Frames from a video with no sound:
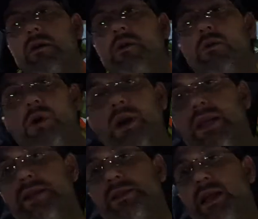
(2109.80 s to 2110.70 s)
One of
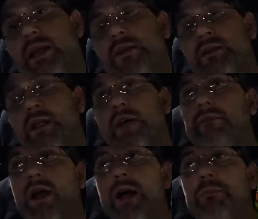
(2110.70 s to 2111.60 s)
these days I'll have
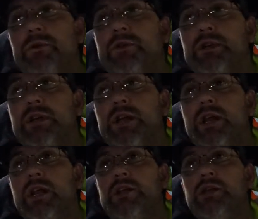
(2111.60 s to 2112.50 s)
an
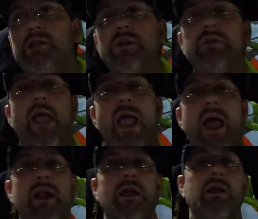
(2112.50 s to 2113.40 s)
opportunity to do
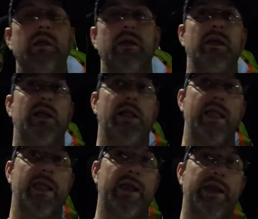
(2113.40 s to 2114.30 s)
that.
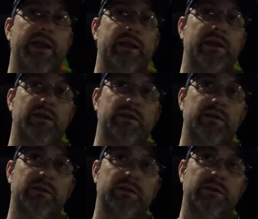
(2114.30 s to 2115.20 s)
And
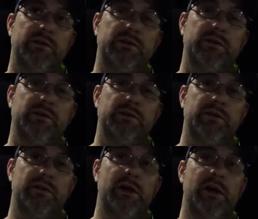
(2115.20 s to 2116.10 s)

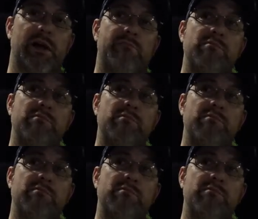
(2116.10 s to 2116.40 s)
uh,